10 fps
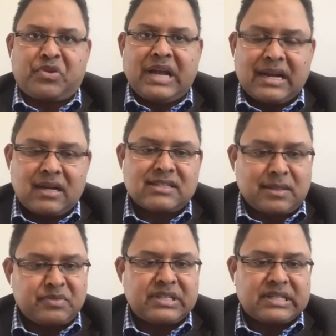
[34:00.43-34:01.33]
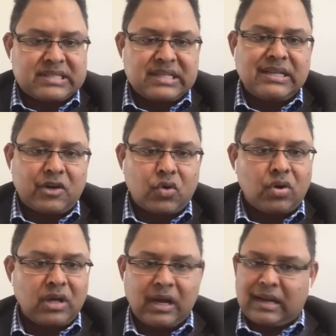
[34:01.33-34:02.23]
proper adult some 16 year
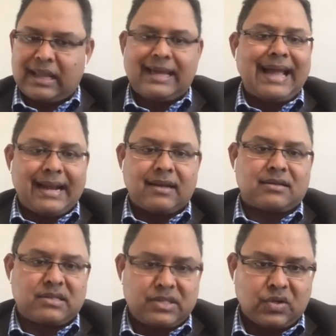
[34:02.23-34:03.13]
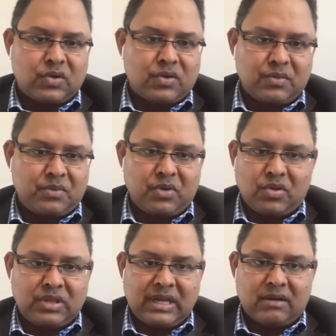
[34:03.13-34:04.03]
old are like adults you know
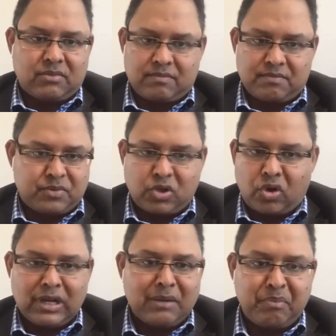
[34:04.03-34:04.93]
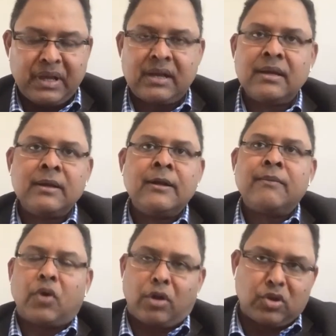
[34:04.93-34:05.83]
you know they're yeah. tall and big
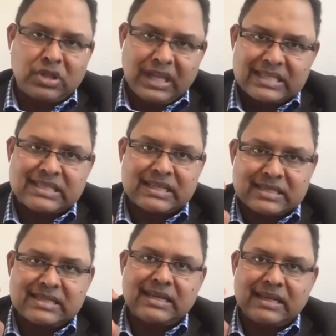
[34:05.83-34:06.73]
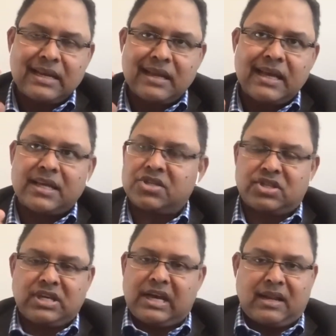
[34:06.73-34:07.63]
yeah. although they're 16 in
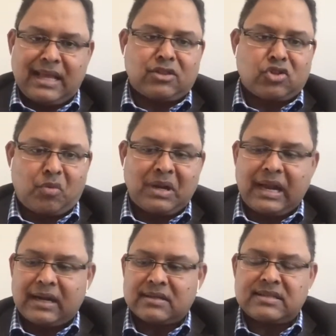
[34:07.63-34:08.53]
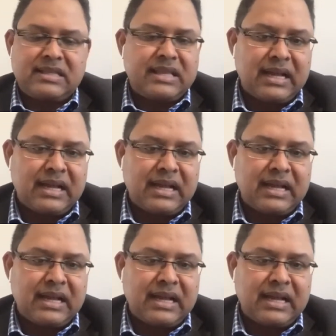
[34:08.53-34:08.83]
age they are like no, oh, normal adults